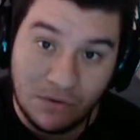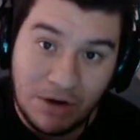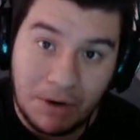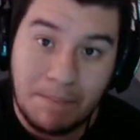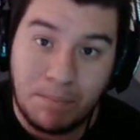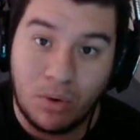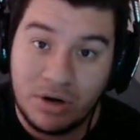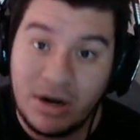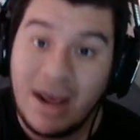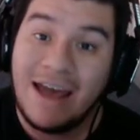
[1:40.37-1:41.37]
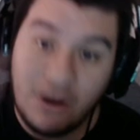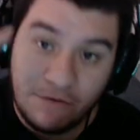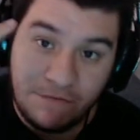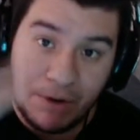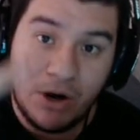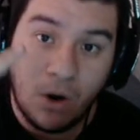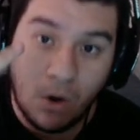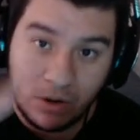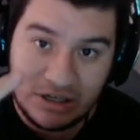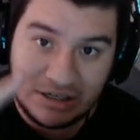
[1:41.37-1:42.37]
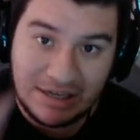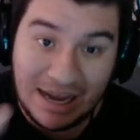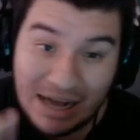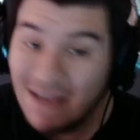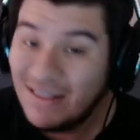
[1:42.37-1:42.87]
very important and they're very hard to get.